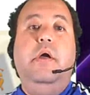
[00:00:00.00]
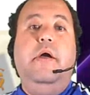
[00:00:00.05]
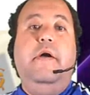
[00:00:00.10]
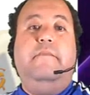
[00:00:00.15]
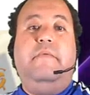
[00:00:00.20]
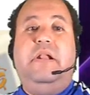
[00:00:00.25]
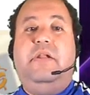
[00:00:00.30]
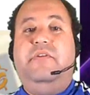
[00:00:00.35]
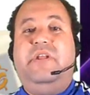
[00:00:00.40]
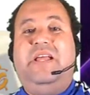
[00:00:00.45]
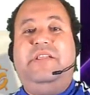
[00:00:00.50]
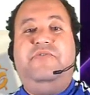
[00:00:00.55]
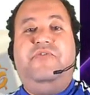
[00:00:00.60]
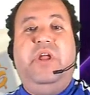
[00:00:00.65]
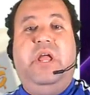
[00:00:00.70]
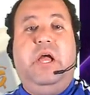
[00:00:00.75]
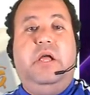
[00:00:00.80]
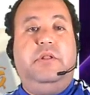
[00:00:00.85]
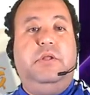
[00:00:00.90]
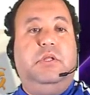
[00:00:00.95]
valued at
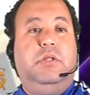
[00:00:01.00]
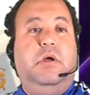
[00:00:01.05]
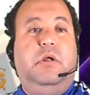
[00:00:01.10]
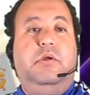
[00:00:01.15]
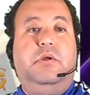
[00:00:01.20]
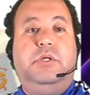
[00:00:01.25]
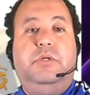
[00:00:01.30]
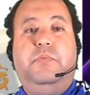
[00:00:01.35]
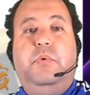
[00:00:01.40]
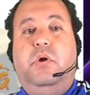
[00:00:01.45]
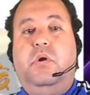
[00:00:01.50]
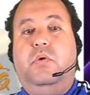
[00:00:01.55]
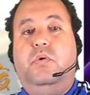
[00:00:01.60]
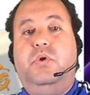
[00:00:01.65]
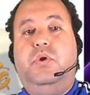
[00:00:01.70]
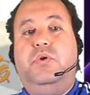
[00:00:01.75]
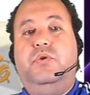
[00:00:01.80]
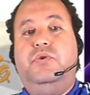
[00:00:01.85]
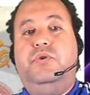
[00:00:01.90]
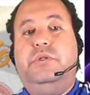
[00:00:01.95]
$300,
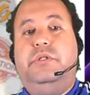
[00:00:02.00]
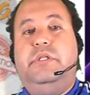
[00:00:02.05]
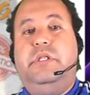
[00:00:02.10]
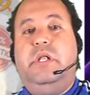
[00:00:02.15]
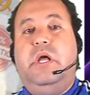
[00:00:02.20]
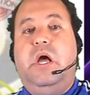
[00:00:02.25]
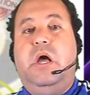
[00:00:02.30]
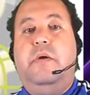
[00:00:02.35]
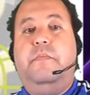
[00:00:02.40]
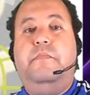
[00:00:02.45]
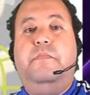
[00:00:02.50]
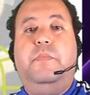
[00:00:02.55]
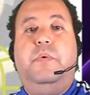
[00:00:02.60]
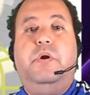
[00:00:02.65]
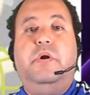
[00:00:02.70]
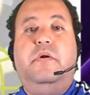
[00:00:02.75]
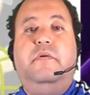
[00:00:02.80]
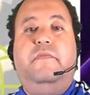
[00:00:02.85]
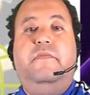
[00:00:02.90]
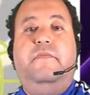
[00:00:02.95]
bonus
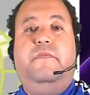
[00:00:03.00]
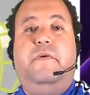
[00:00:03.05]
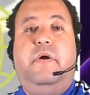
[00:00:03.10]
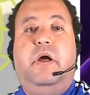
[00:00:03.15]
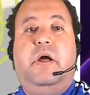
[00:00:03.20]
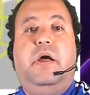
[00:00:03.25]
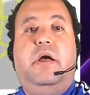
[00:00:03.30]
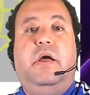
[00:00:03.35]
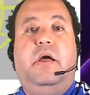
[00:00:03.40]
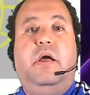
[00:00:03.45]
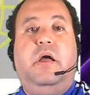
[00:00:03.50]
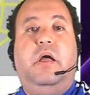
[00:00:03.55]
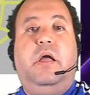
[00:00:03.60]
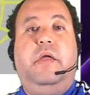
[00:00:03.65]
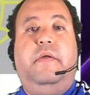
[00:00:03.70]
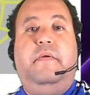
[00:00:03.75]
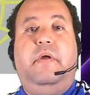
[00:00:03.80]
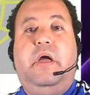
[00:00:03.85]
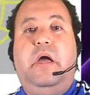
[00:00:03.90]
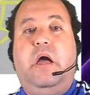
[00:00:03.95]
number
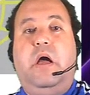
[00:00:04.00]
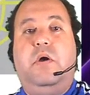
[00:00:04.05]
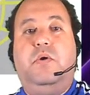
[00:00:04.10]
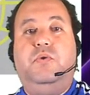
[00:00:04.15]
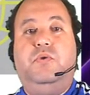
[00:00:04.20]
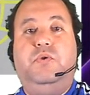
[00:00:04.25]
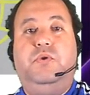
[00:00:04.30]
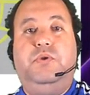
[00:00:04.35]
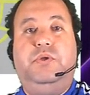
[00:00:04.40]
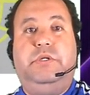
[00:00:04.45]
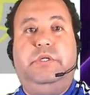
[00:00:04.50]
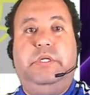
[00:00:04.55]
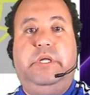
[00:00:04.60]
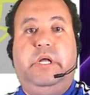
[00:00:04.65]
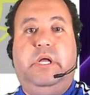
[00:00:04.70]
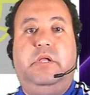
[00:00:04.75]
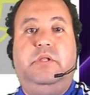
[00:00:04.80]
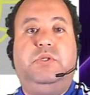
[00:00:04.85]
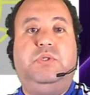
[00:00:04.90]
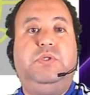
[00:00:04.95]
5, how to
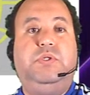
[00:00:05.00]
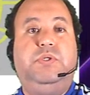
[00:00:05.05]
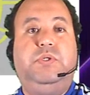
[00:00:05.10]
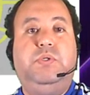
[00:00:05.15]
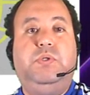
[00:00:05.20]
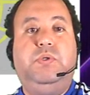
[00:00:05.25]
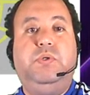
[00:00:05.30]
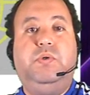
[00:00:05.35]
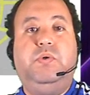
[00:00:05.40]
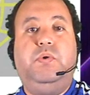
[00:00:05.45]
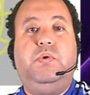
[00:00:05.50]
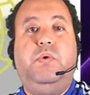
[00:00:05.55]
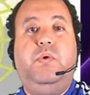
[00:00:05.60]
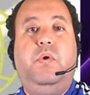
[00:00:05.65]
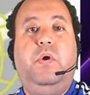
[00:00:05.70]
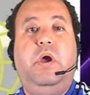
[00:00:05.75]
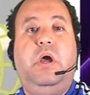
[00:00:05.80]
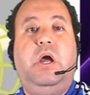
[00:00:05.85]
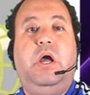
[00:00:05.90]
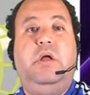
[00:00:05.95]
sell
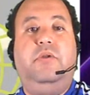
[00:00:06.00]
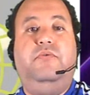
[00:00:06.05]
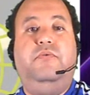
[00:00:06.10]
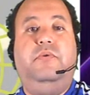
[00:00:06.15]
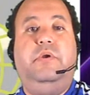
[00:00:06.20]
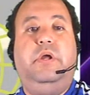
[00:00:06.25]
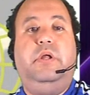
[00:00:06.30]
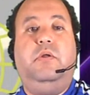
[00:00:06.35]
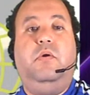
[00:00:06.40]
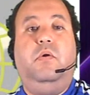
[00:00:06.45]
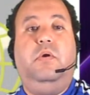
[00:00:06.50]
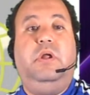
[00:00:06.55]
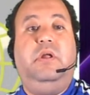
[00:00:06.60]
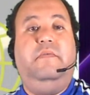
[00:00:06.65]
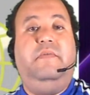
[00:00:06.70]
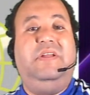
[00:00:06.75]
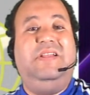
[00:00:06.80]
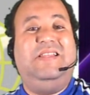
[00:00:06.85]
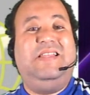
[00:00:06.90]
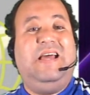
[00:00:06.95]
$200 or
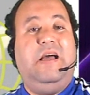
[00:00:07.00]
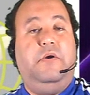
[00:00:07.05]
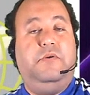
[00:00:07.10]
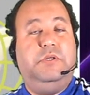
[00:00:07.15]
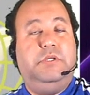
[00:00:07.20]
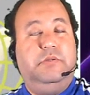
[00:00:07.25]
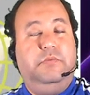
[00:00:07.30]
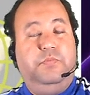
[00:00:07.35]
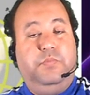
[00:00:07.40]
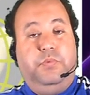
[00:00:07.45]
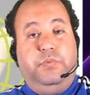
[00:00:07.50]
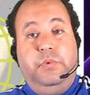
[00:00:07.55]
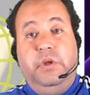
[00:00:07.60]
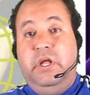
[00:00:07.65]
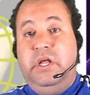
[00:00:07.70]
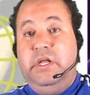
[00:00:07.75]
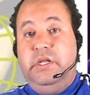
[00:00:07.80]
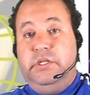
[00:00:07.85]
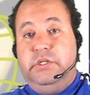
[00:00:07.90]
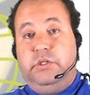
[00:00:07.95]
even
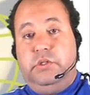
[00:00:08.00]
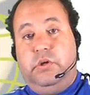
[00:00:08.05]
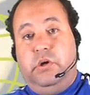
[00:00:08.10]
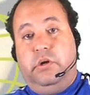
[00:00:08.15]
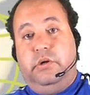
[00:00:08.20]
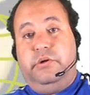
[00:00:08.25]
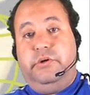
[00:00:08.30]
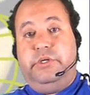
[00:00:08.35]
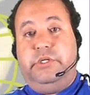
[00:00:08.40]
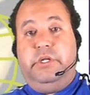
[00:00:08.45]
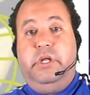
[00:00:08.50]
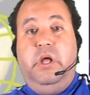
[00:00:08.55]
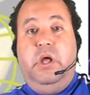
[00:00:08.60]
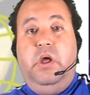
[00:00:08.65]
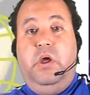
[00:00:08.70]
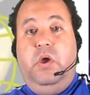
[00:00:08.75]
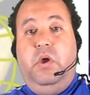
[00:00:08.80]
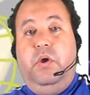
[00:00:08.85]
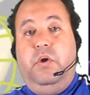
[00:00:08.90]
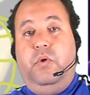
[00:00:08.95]
$1,000
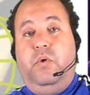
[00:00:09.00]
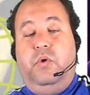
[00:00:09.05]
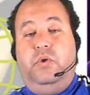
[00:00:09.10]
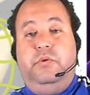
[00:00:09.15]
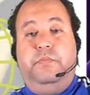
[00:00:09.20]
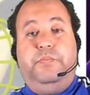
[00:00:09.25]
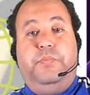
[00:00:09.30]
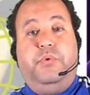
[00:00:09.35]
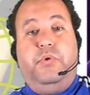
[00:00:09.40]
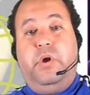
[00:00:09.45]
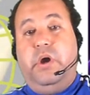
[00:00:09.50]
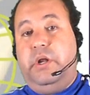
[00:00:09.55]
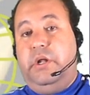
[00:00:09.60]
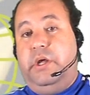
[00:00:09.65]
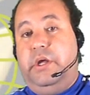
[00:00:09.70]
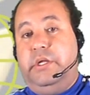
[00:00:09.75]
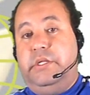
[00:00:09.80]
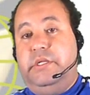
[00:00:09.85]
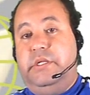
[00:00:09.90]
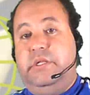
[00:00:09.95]
on
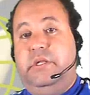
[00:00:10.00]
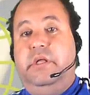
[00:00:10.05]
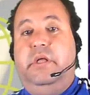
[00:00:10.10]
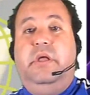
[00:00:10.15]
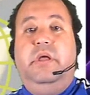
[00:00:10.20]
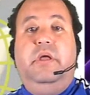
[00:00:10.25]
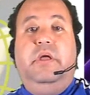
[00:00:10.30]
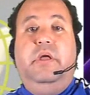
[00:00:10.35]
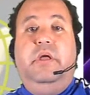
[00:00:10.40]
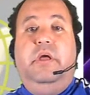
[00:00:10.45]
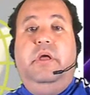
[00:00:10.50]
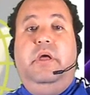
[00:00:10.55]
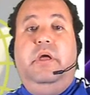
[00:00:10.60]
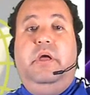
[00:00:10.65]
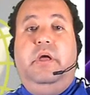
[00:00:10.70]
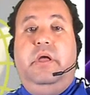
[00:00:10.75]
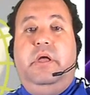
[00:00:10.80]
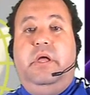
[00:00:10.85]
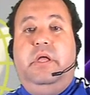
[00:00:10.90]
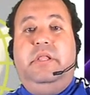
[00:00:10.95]
products,
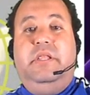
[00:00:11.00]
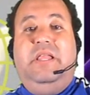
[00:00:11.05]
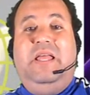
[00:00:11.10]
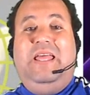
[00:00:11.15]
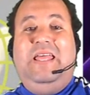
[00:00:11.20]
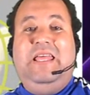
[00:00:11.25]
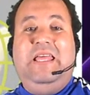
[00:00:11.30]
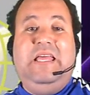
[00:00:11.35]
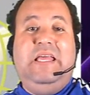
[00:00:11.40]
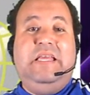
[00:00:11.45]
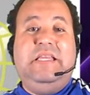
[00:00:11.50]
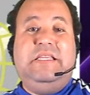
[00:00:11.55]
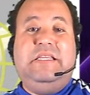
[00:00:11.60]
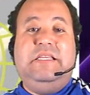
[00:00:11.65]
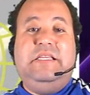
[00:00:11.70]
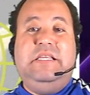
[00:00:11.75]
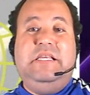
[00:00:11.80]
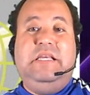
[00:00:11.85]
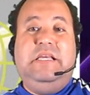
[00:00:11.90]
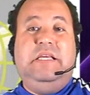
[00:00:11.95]
and the
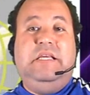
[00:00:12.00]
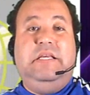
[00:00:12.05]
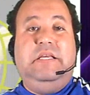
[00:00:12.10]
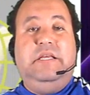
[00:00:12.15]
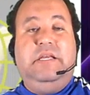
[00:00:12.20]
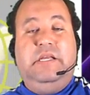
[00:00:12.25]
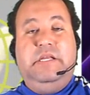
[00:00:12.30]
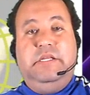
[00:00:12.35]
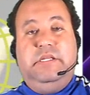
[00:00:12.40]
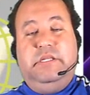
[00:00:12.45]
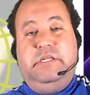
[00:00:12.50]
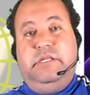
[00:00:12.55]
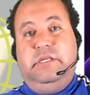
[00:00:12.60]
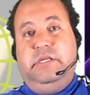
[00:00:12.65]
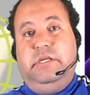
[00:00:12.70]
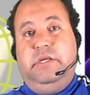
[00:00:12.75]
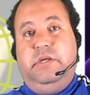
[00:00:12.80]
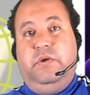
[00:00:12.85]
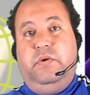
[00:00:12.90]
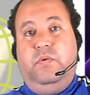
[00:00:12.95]
easy
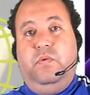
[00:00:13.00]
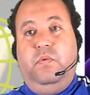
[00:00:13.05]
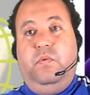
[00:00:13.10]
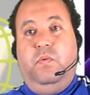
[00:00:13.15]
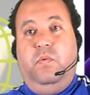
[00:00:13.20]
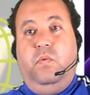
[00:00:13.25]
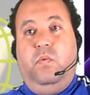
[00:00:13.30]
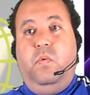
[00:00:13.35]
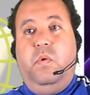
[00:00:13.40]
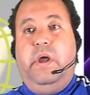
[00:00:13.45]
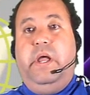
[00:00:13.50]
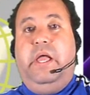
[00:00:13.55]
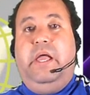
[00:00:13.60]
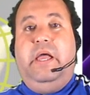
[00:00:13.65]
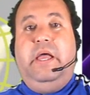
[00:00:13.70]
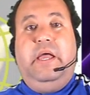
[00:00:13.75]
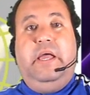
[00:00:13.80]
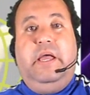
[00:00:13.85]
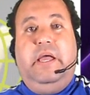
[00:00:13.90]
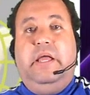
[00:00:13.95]
way.
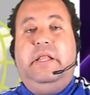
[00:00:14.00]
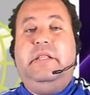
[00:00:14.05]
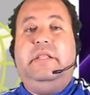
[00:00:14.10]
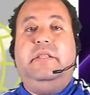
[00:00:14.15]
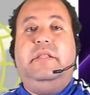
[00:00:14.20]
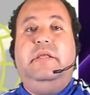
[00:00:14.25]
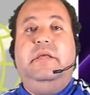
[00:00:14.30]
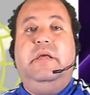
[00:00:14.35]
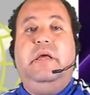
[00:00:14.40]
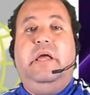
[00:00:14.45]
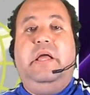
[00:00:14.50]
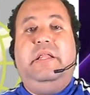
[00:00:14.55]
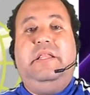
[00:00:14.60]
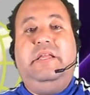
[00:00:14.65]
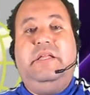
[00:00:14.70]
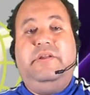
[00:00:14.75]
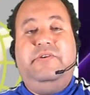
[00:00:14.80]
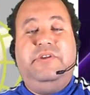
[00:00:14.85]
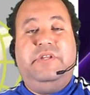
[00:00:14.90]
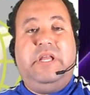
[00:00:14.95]
And
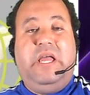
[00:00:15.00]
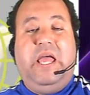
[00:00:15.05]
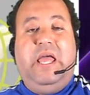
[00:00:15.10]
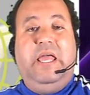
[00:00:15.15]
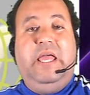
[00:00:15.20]
there is a